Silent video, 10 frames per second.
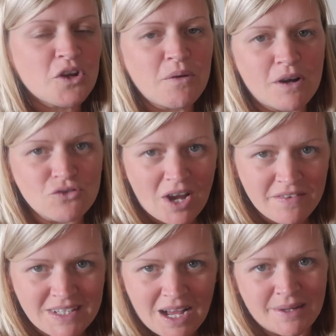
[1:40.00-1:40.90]
who are
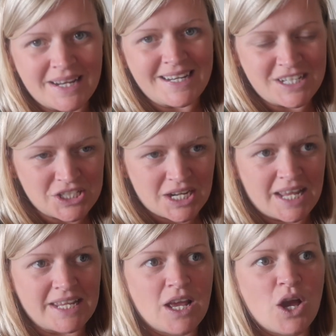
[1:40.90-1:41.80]
driving down
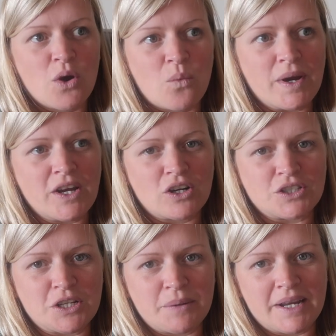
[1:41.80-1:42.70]
initially. We are
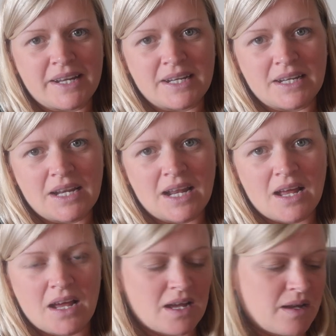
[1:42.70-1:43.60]
doing...
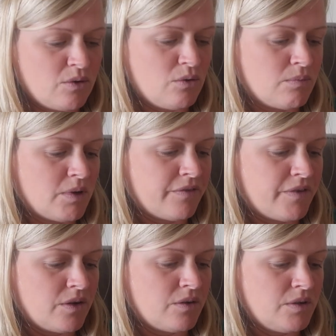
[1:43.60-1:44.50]
my
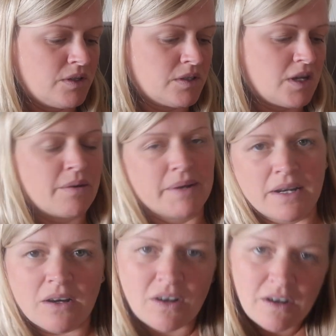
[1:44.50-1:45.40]
phone is
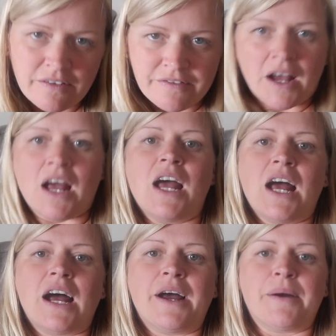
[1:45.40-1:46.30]
going off.
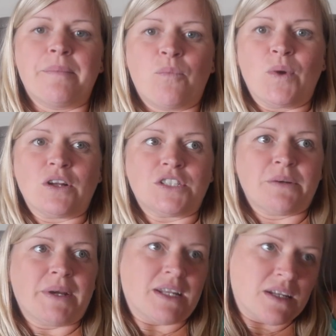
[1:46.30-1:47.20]
We are
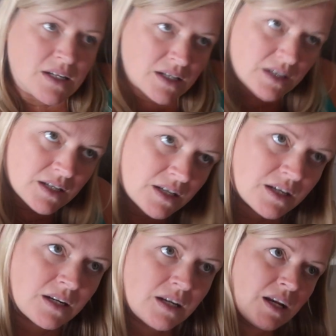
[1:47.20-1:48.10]
doing,
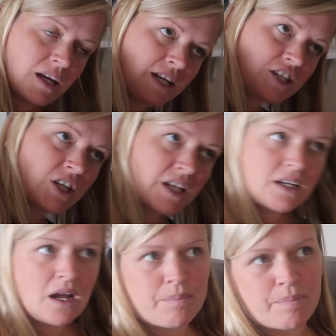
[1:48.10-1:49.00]

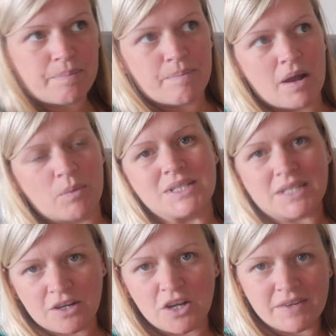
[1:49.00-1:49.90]
initially, we're
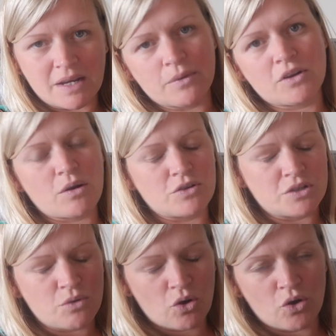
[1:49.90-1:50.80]
staying overnight. We're not going to
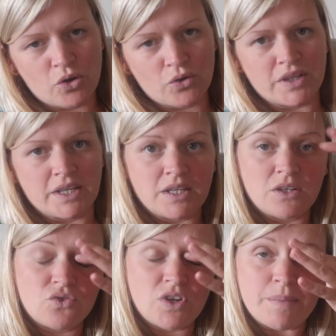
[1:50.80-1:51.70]
do all
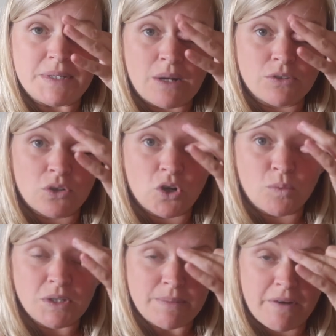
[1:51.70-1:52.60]
the trip down to
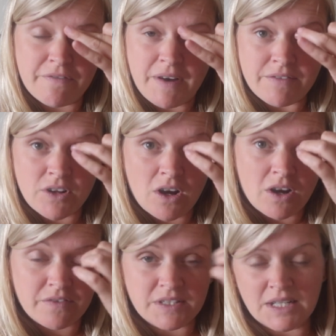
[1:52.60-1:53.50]
Cornwall. It's about
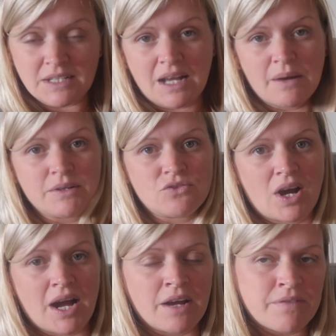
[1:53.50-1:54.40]
5.5-6 hour
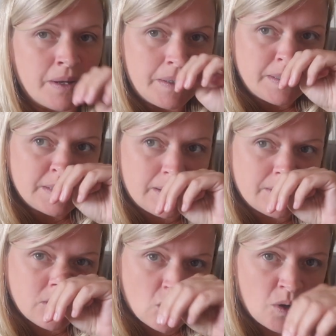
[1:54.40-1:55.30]
drive
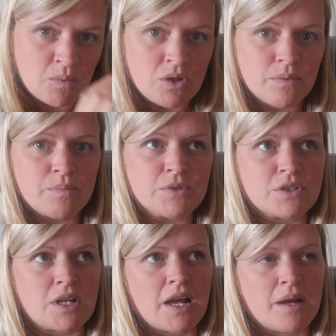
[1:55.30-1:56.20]
down to Cornwall,
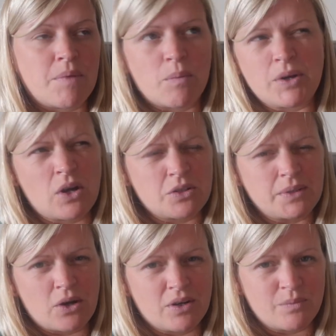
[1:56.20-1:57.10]
and we're not
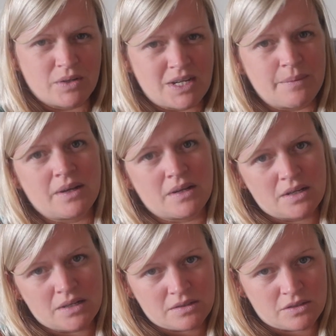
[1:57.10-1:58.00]
doing that all in one day. We're
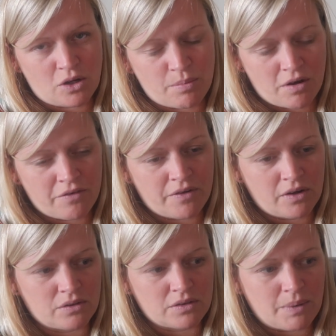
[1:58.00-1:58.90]
gonna stop off
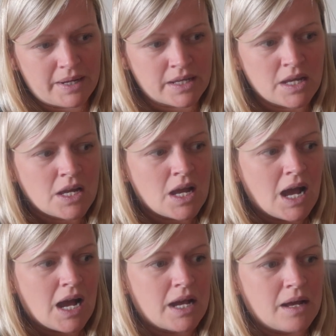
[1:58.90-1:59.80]
along the way,
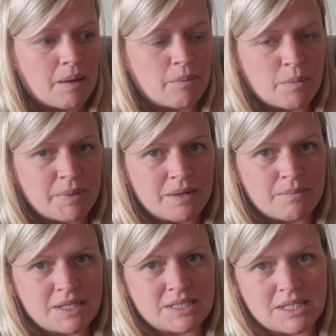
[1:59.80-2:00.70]
and we're
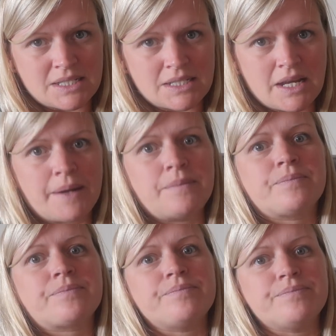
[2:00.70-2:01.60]
meeting my sister
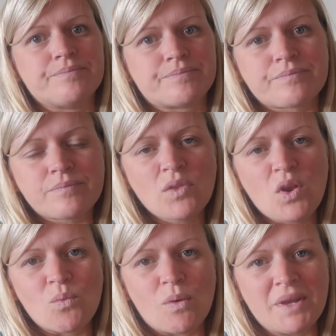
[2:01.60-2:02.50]

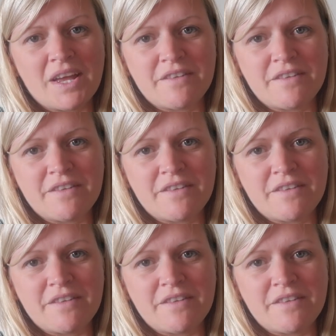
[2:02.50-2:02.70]
when we